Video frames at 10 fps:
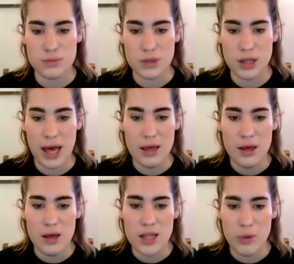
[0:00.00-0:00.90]
Okay,
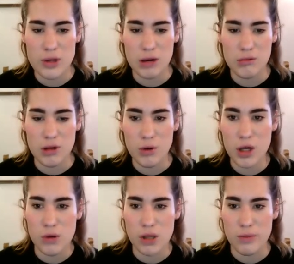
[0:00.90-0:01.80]
now we don't know
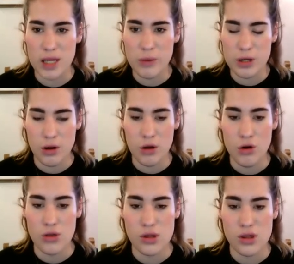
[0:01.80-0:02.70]
who at the minute. We don't know
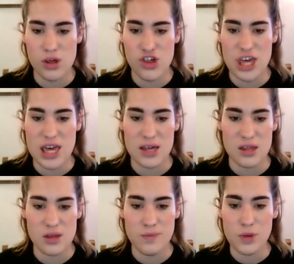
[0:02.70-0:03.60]
who this she
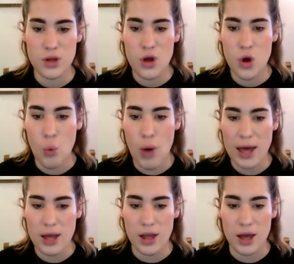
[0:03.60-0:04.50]
is.
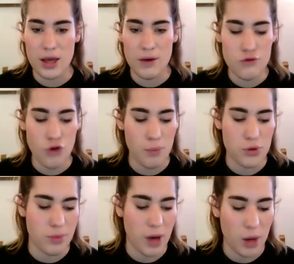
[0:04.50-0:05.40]
Where can I have dropped
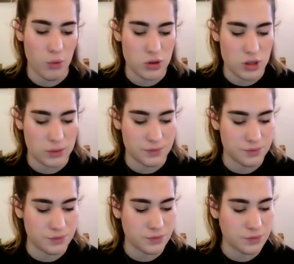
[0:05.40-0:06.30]
them, I wonder?
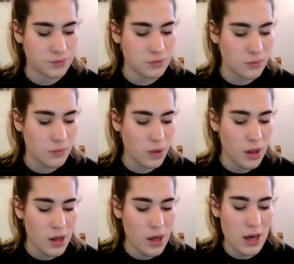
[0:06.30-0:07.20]

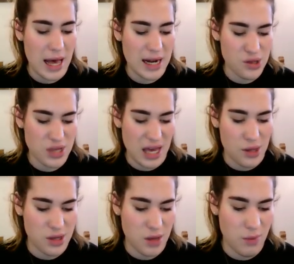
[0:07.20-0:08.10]
Alice
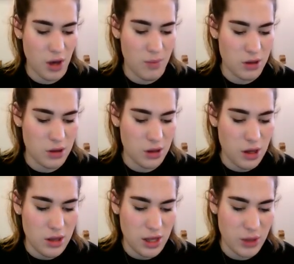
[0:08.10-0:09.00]
guessed in a moment
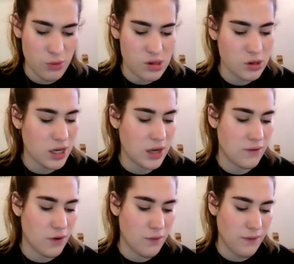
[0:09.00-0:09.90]
that it was looking
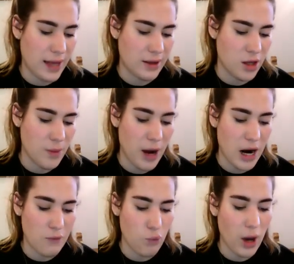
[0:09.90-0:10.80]
for a fan and a
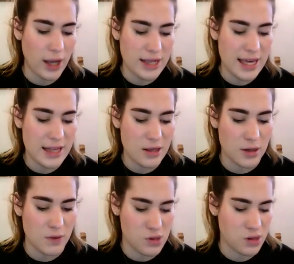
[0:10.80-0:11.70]
pair of white kid
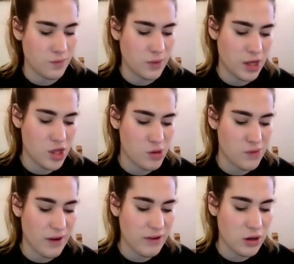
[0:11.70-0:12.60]
gloves, and
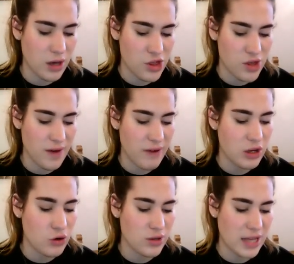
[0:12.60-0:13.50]
she very
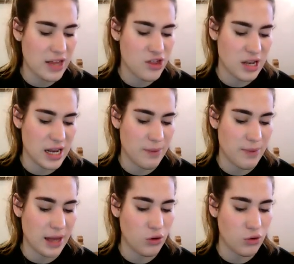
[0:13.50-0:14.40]
good-naturedly
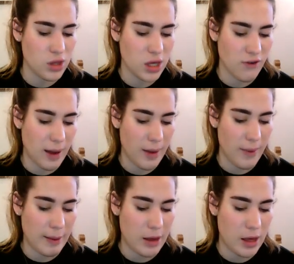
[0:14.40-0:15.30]
began hunting
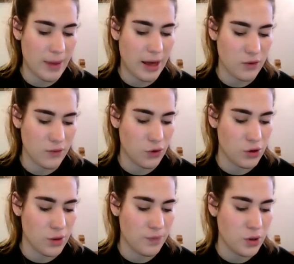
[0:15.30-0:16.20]
about for
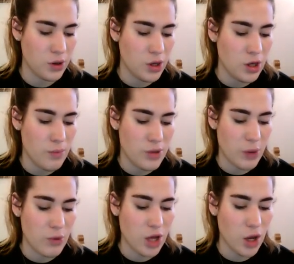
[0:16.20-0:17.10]
them, but they
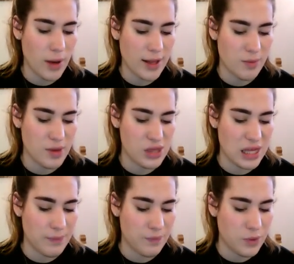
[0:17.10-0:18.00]
were nowhere to be
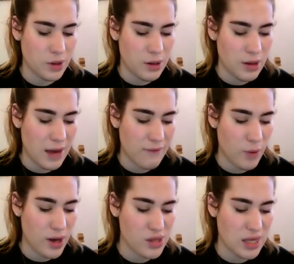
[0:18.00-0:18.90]
seen.
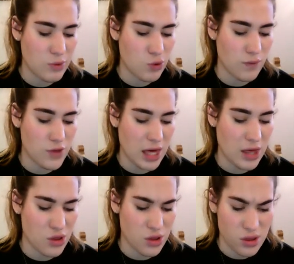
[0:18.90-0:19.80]
Everywhere seemed to have
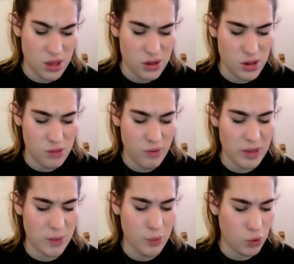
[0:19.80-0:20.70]
changed since her swim
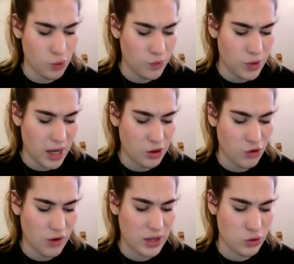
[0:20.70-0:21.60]
in the pool, and the
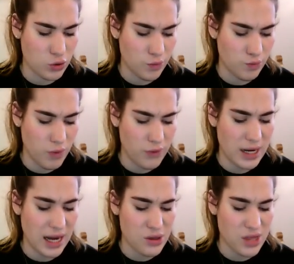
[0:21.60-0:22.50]
great hall, with the
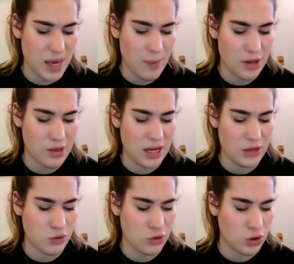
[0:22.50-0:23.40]
glass table and the
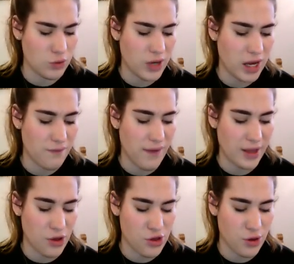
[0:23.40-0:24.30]
little door, had
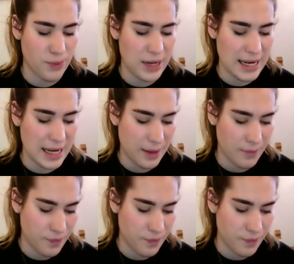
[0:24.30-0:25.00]
vanished completely.